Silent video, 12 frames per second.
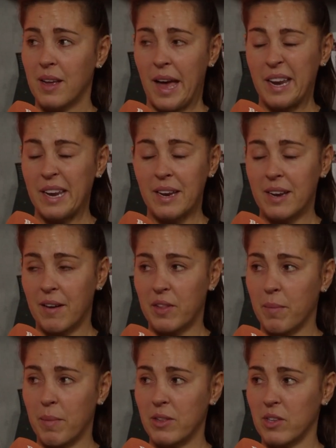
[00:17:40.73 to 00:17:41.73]
And they didn't have
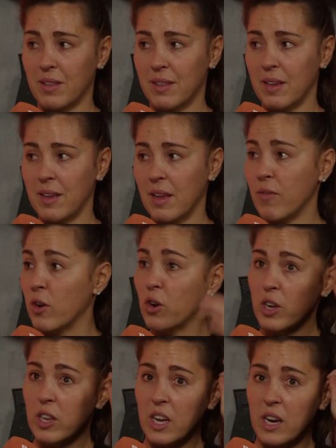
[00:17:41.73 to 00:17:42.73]
that Manchester City. If you
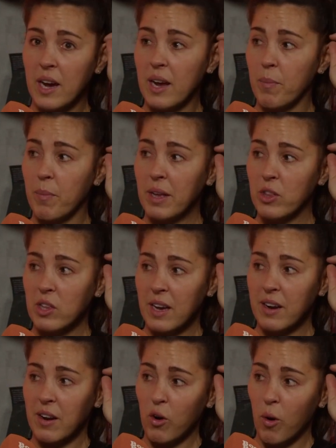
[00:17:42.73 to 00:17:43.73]
look at the United bench, they
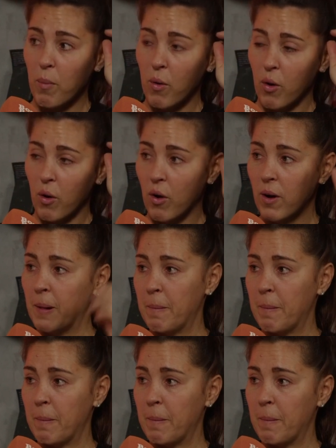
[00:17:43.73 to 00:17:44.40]
had a lot more